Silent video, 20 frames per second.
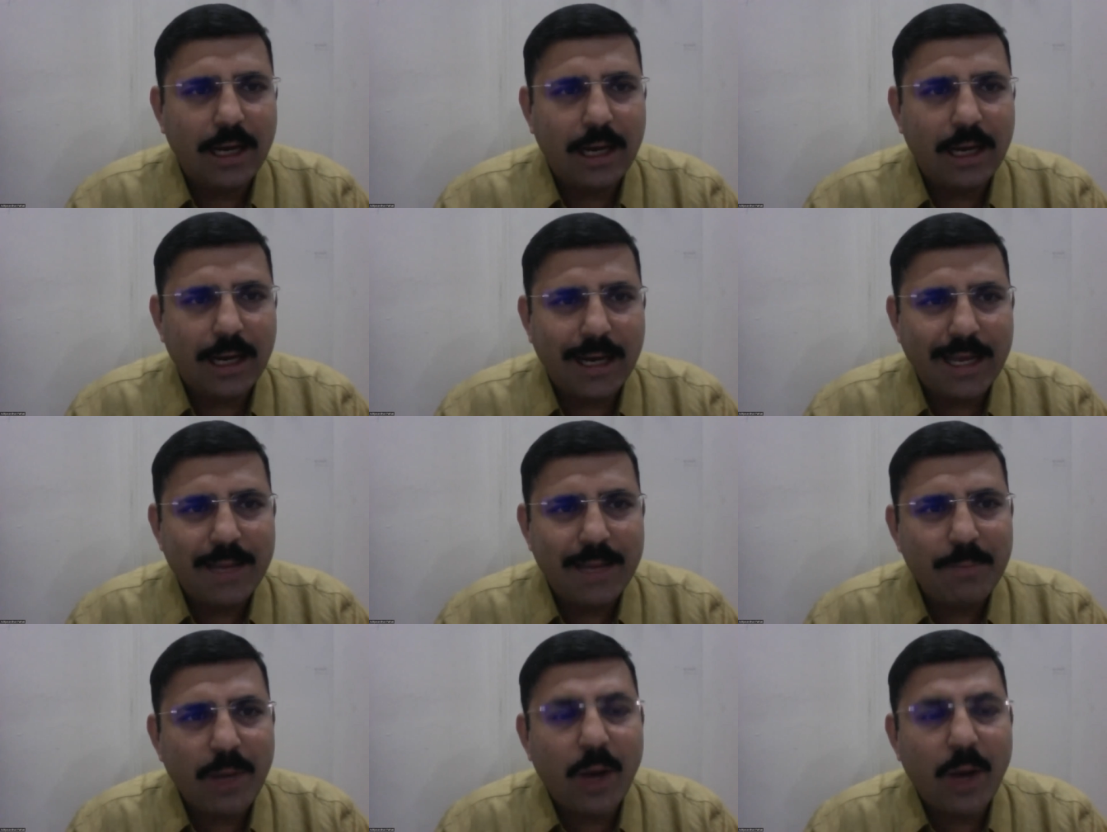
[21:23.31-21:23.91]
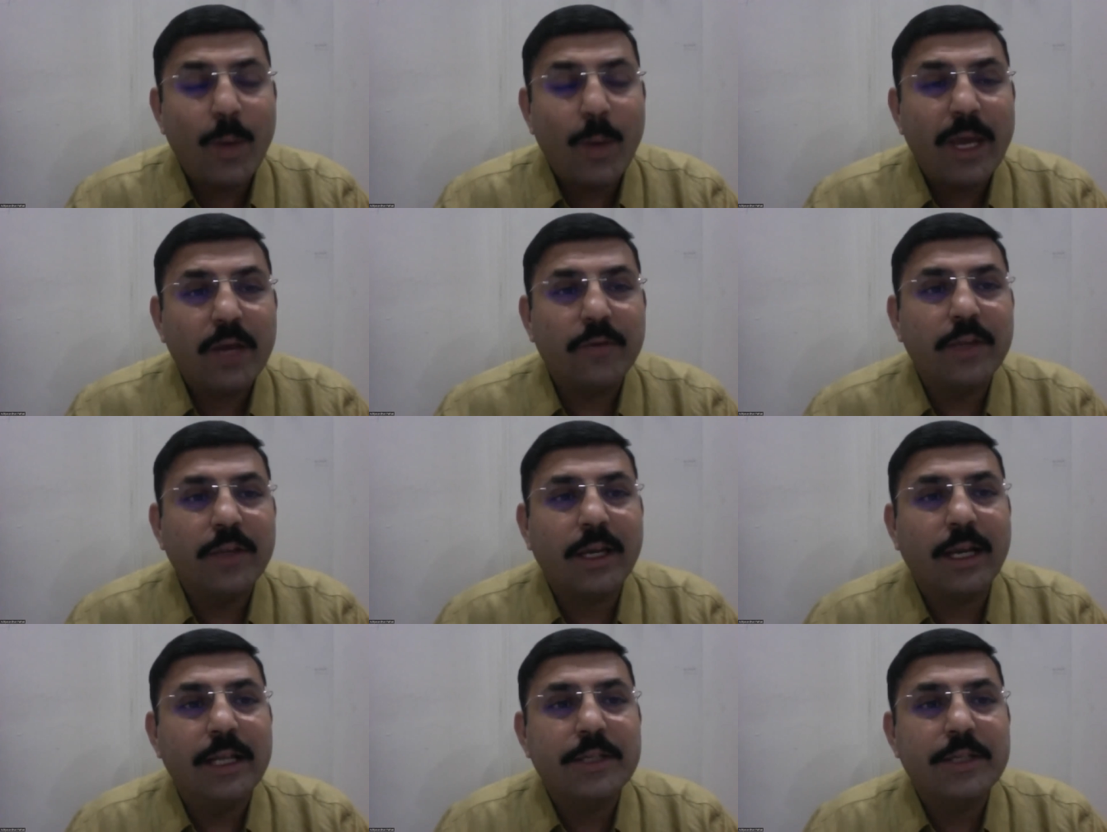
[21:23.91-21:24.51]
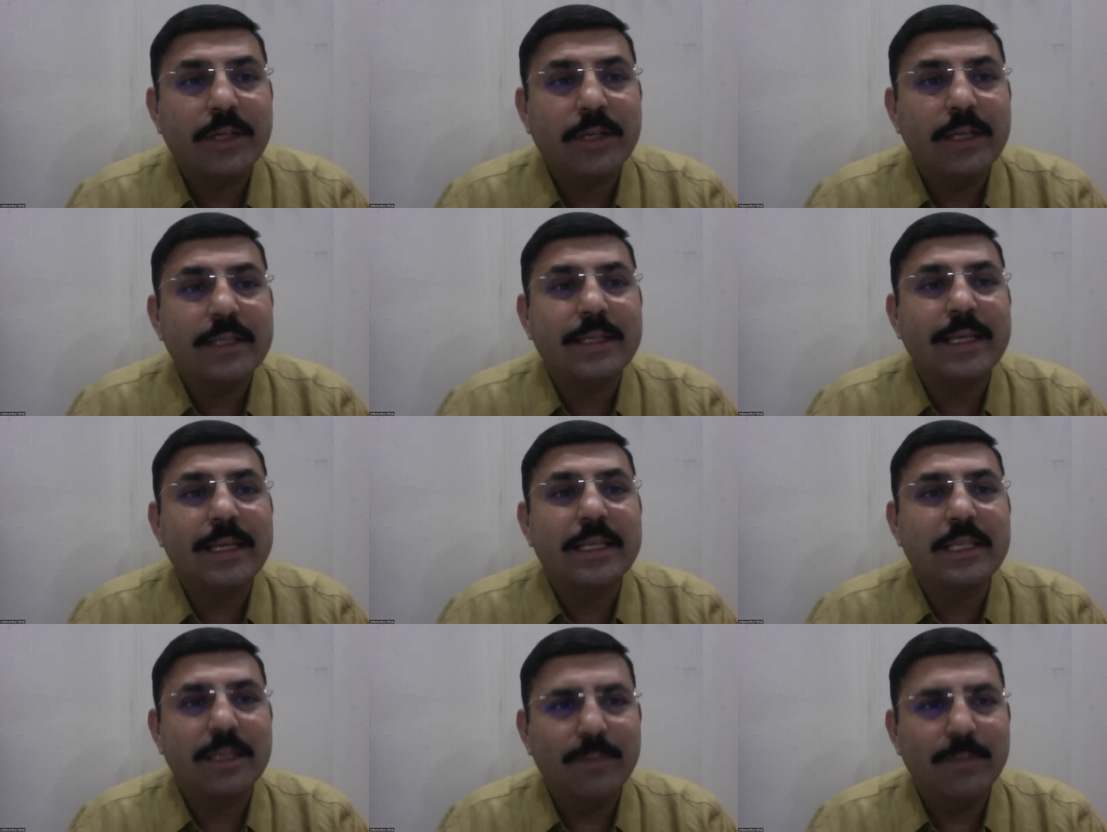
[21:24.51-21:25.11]
i am aware of the cultural
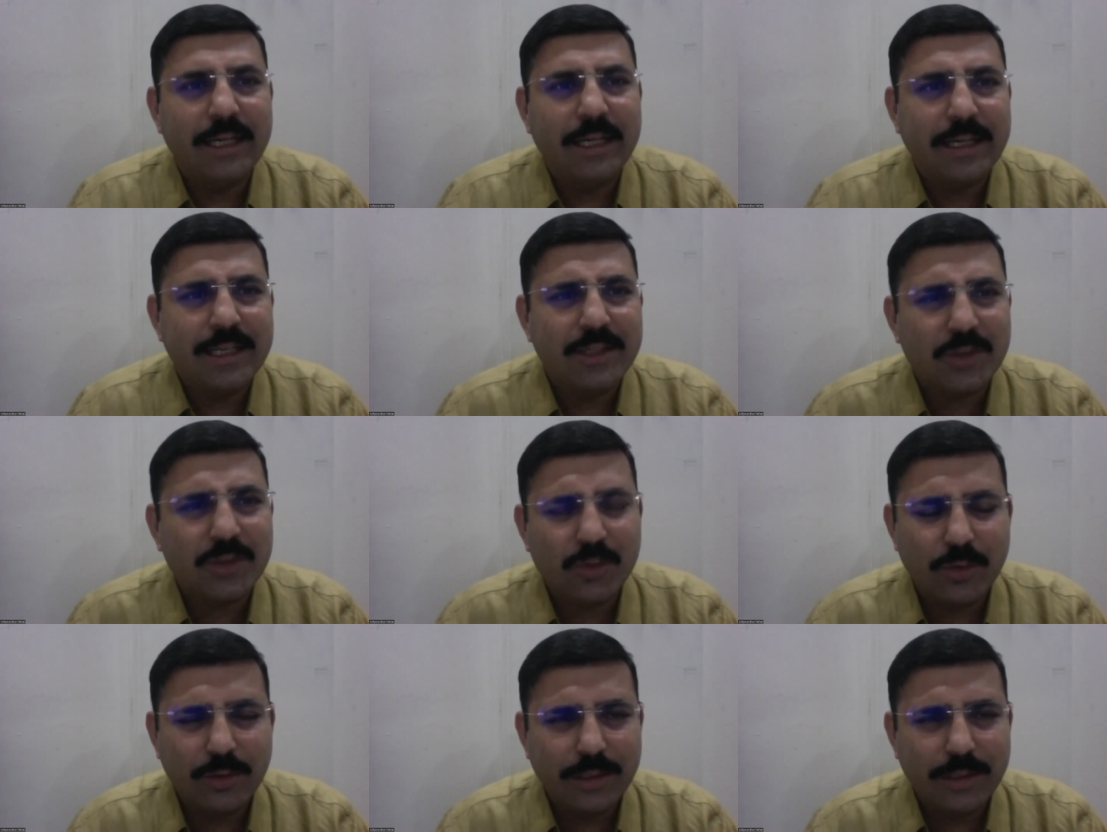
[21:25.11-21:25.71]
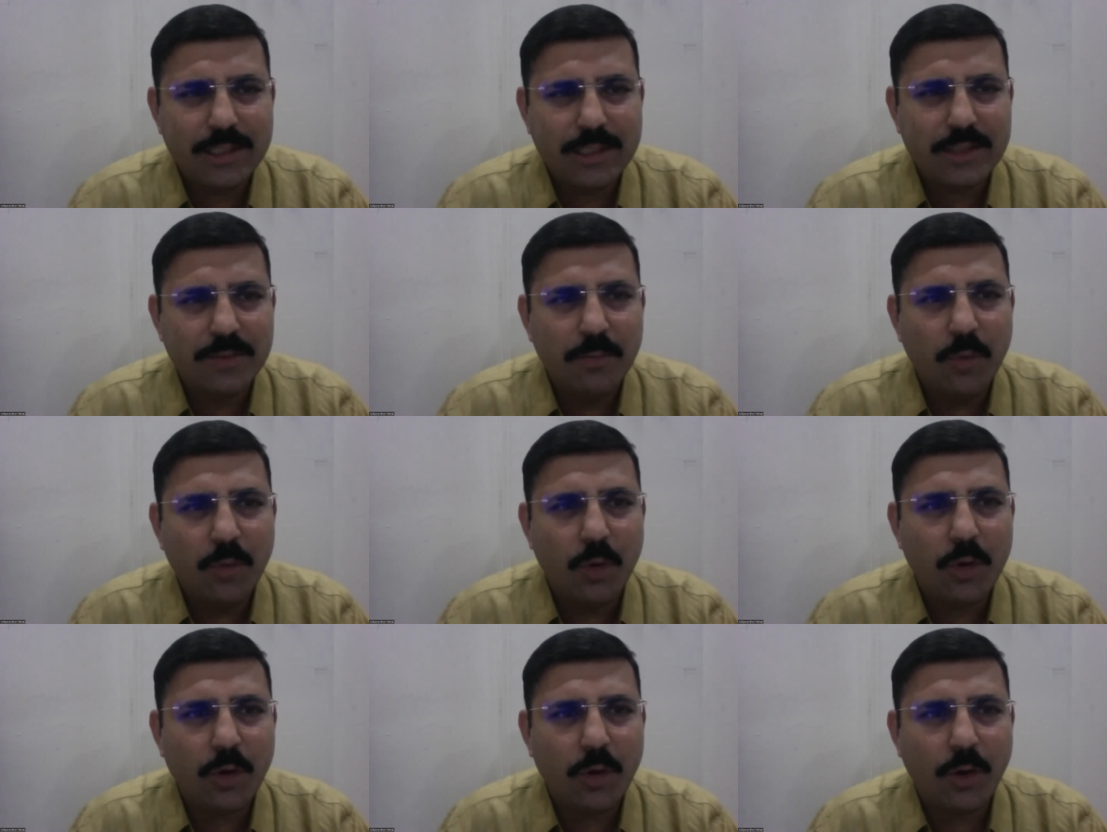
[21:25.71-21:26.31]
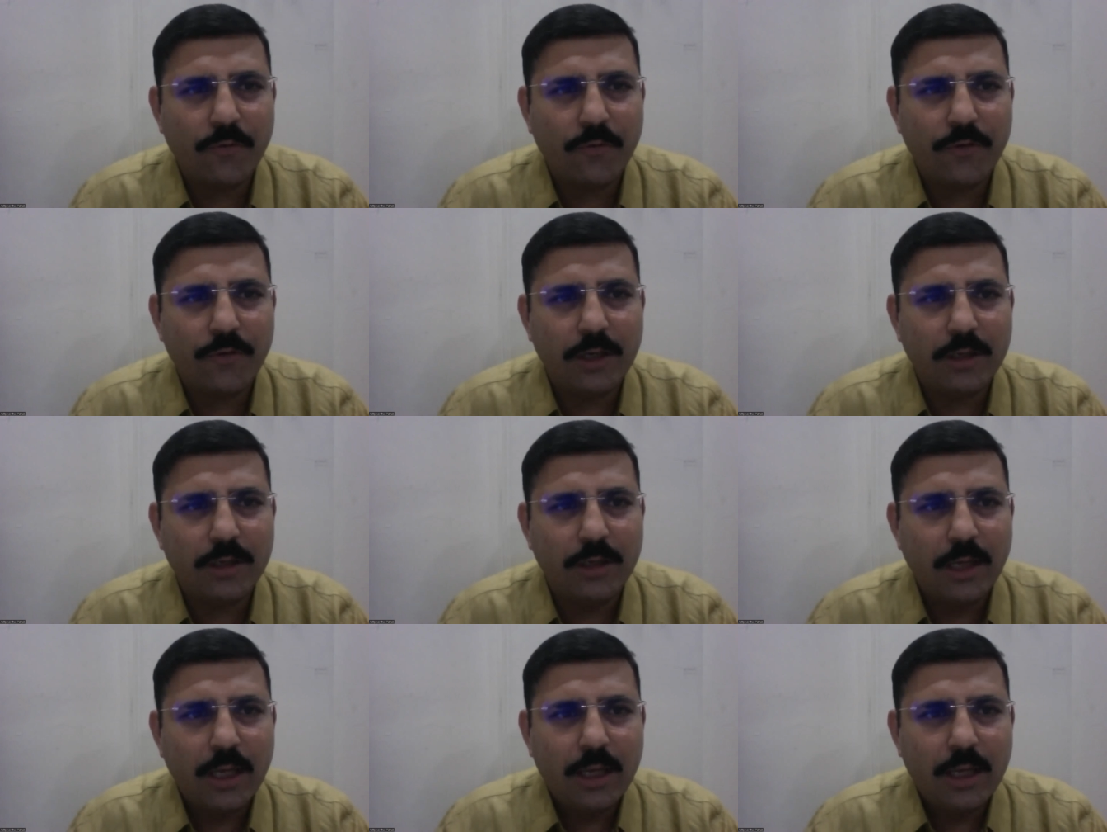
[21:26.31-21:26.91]
sensibilities so it's more of
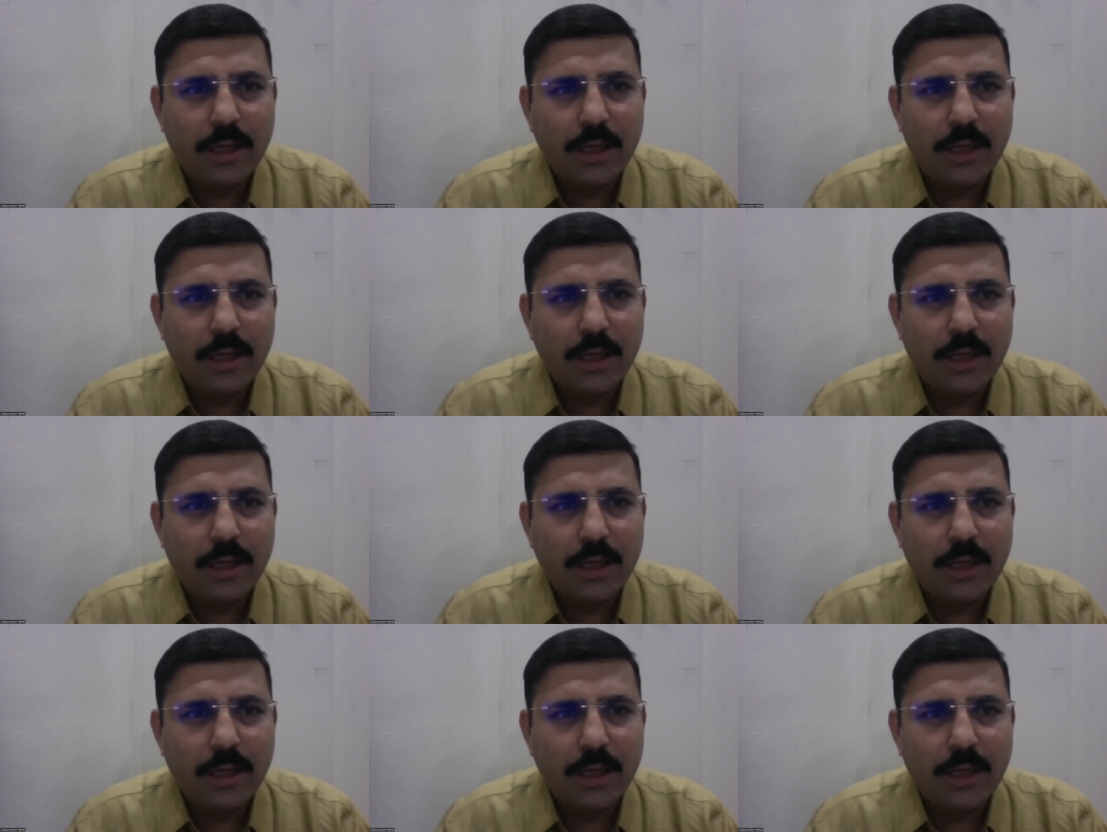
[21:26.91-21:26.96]
a